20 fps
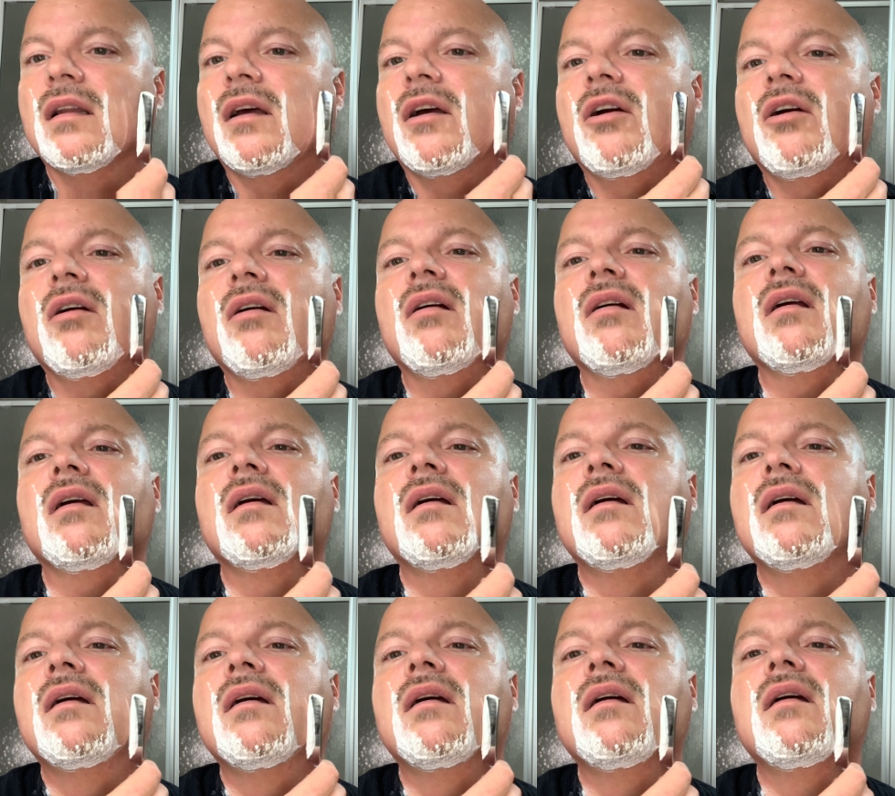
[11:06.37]
hurt
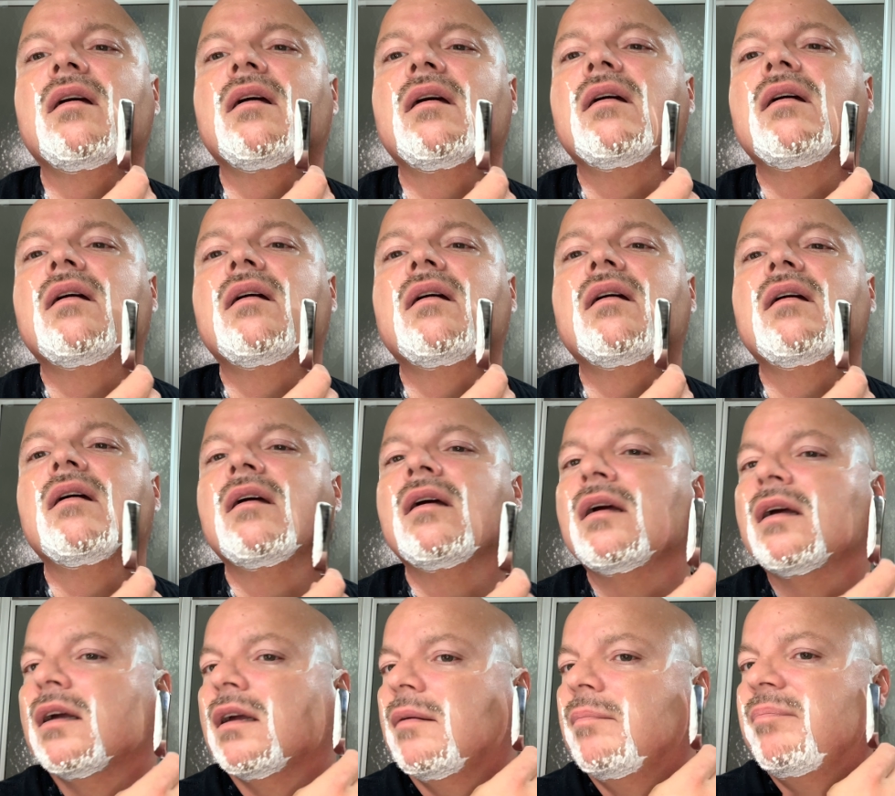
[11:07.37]

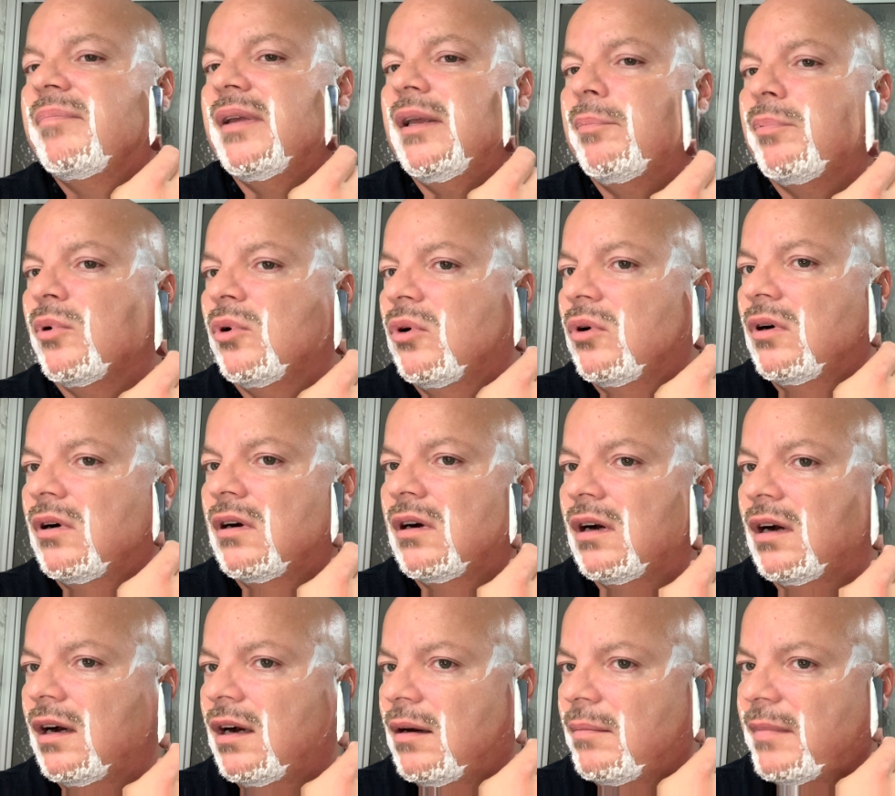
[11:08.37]
people
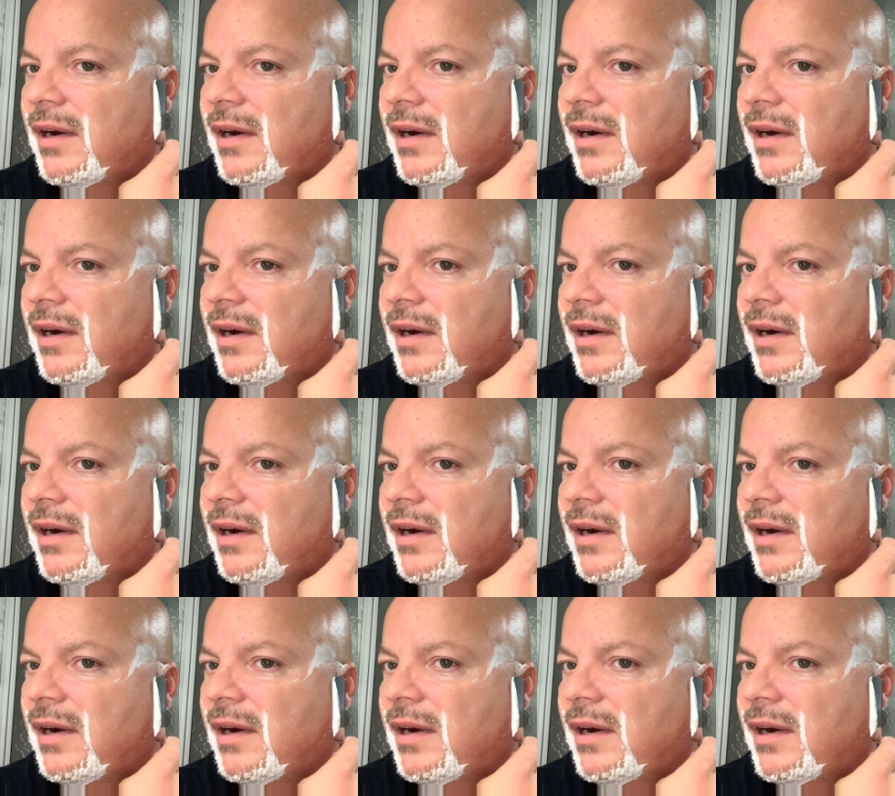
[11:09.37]
um,